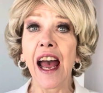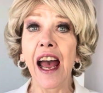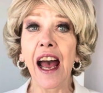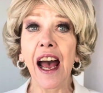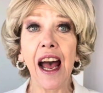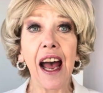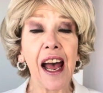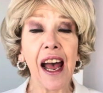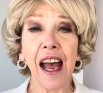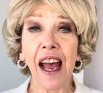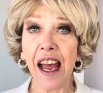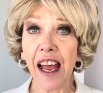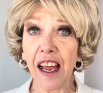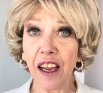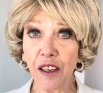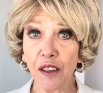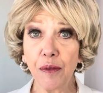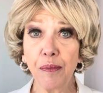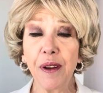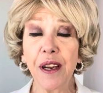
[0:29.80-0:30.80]
Uh,
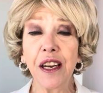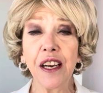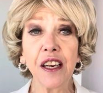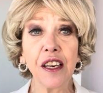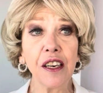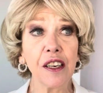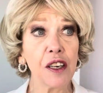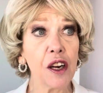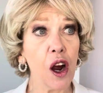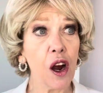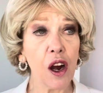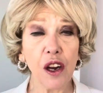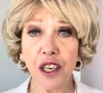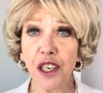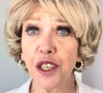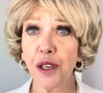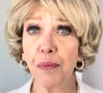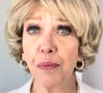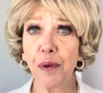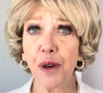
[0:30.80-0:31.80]
helping
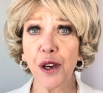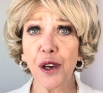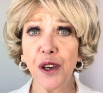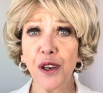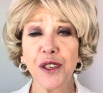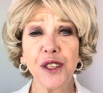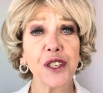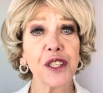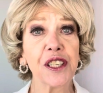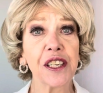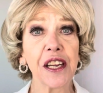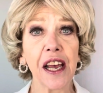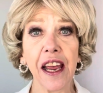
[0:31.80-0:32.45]
entrepreneurs